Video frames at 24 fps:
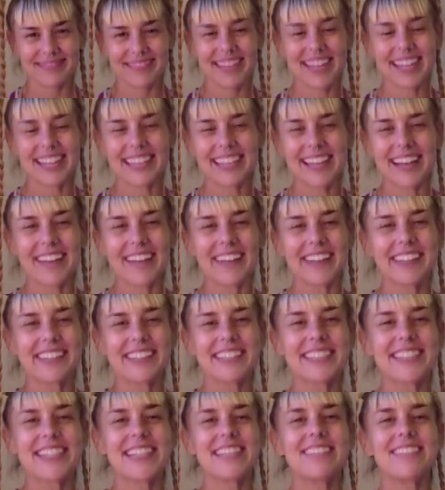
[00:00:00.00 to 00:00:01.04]
Allow
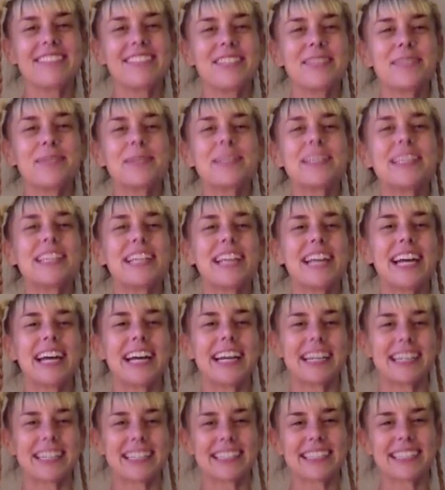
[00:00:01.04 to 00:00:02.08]
yourself to
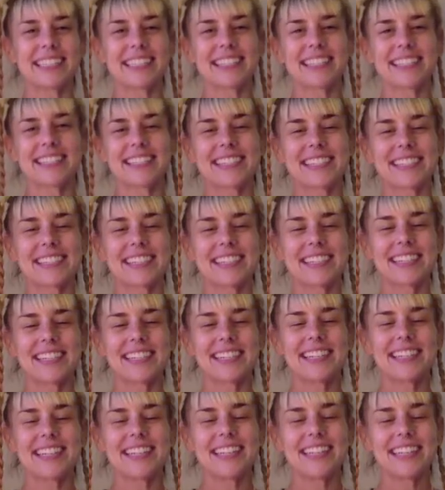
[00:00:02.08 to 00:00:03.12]
relax.
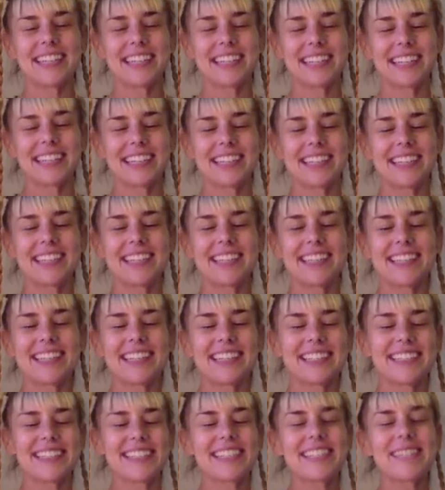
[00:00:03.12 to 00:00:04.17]

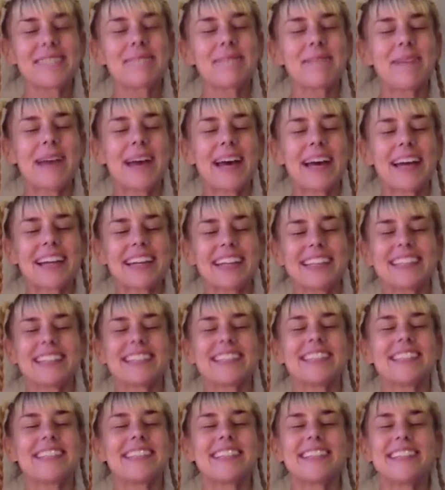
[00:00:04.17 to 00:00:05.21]
Sit back
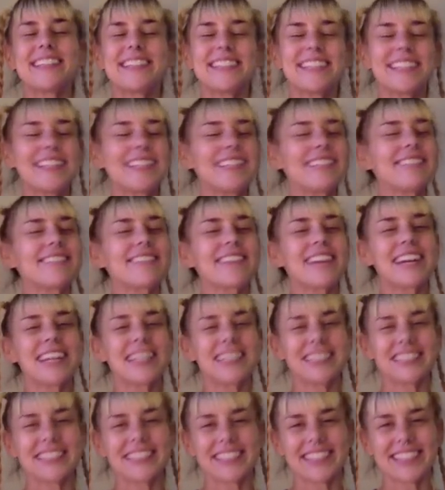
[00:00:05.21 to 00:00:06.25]
into your seat of
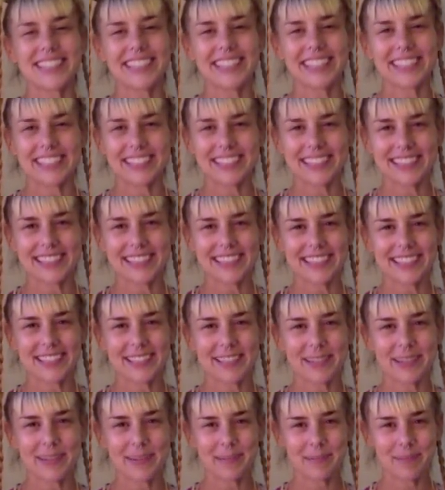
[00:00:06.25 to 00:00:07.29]
consciousness.
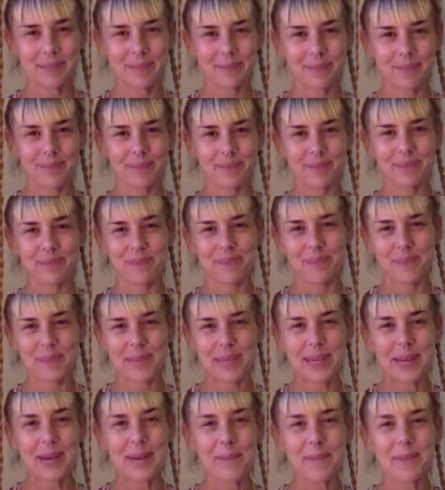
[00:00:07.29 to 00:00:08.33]

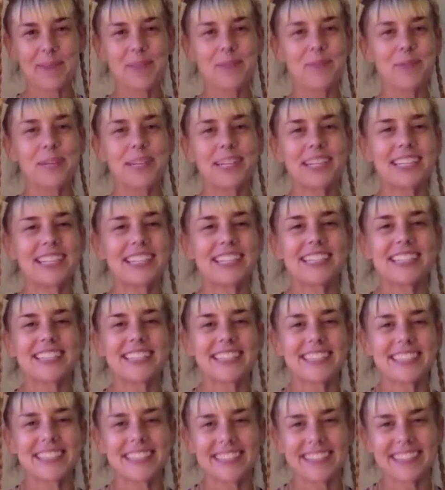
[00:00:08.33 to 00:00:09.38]
Become the
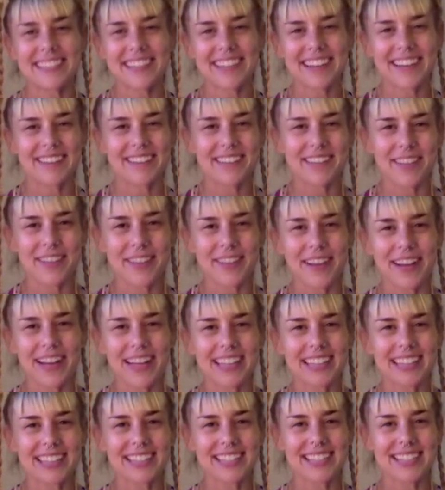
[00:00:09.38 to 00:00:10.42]
witness of your
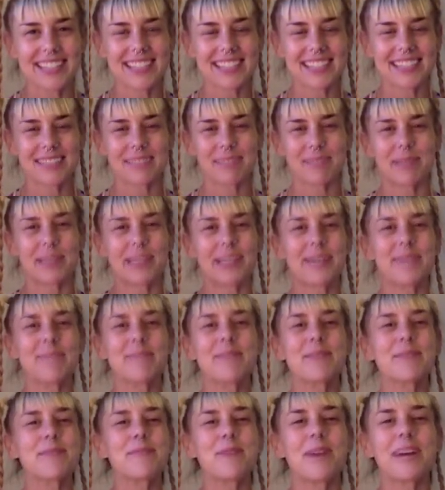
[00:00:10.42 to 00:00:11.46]
thoughts.
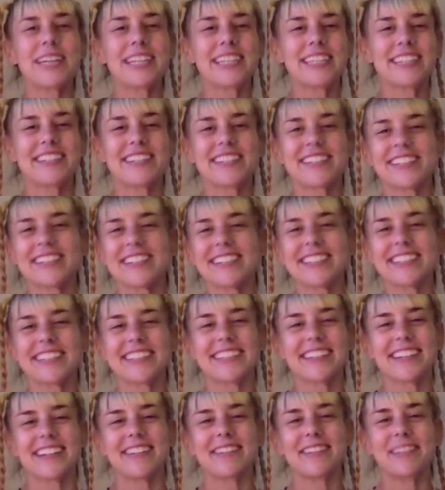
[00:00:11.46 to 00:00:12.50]
Become the watcher
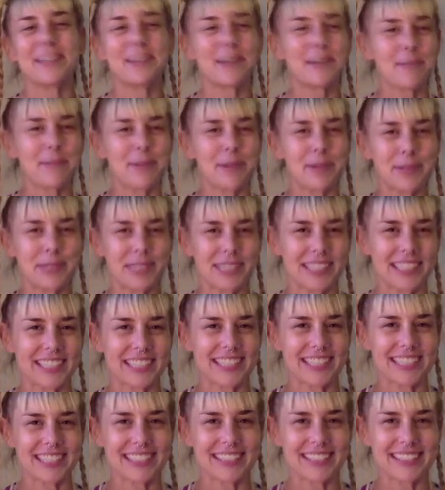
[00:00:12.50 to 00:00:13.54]
of your
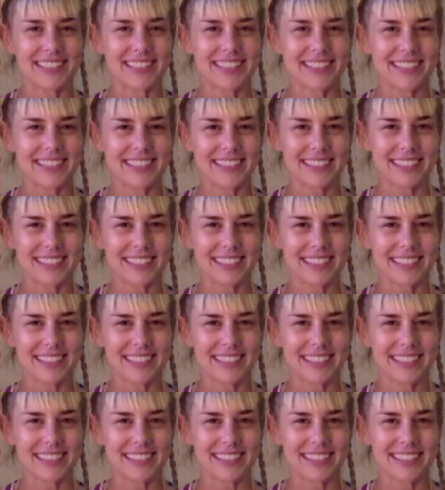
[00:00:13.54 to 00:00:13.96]
emotions.